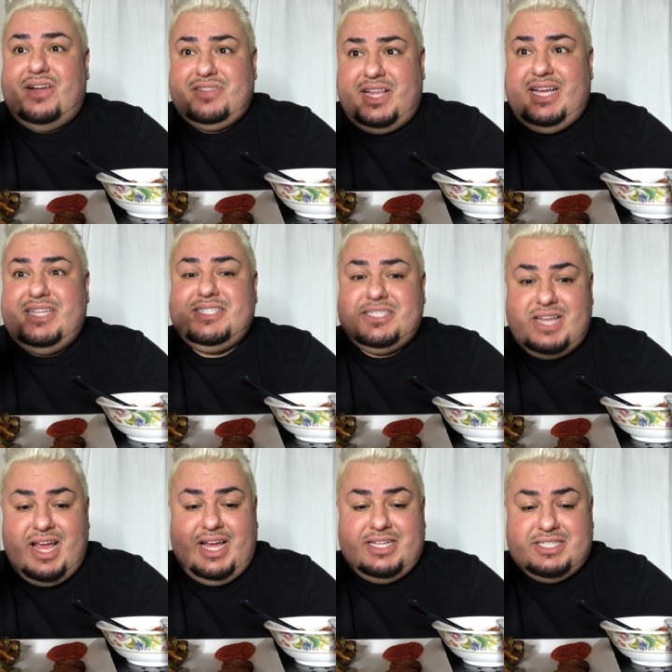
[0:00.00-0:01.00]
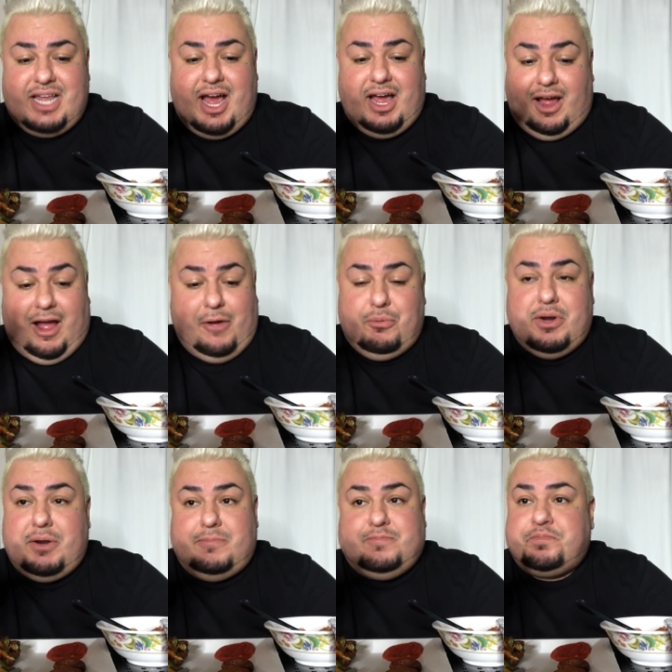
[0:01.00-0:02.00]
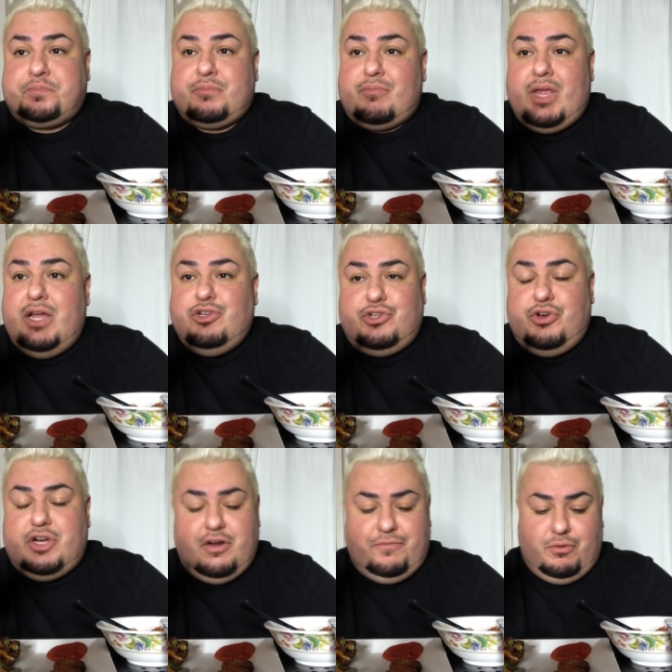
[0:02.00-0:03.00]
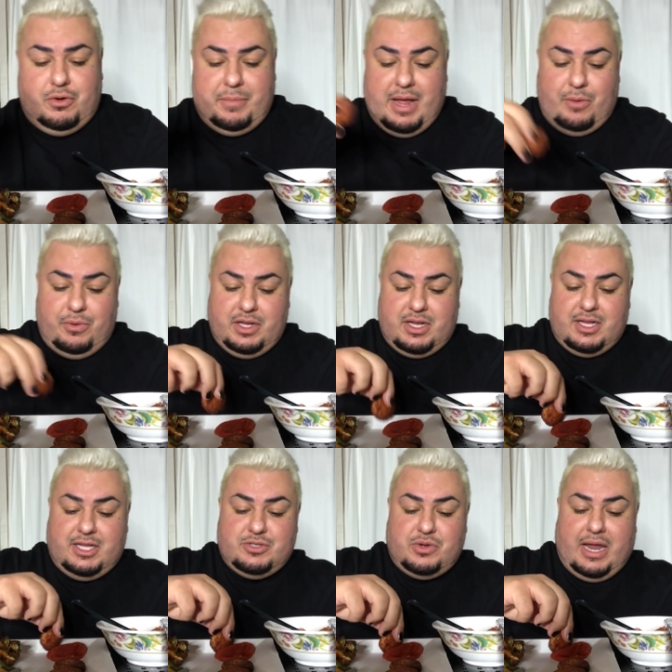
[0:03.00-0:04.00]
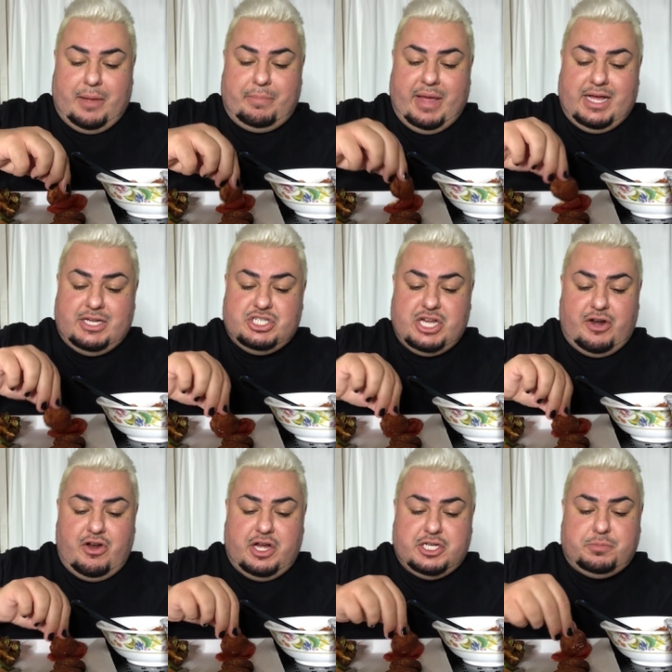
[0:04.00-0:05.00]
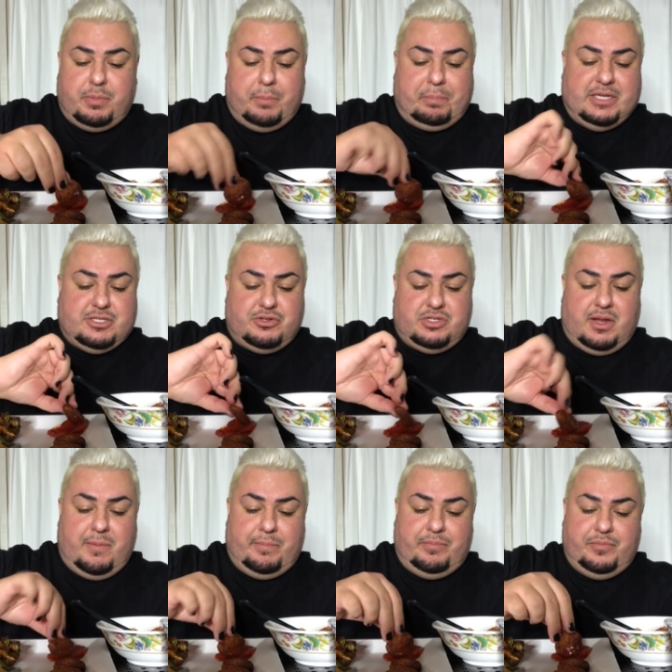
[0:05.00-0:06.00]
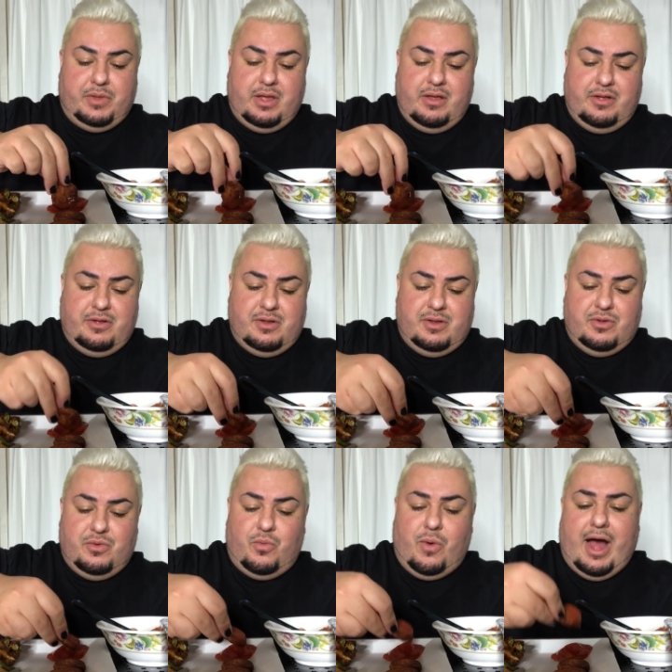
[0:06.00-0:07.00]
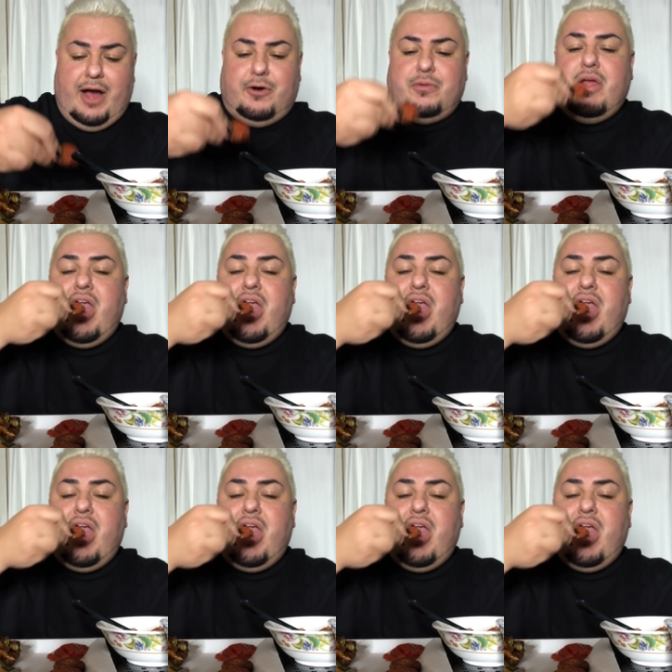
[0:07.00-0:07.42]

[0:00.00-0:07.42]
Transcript: These taste I, I would, you could have fooled me. I would have thought these were like bacon cheddar hush puppies or something. Wow.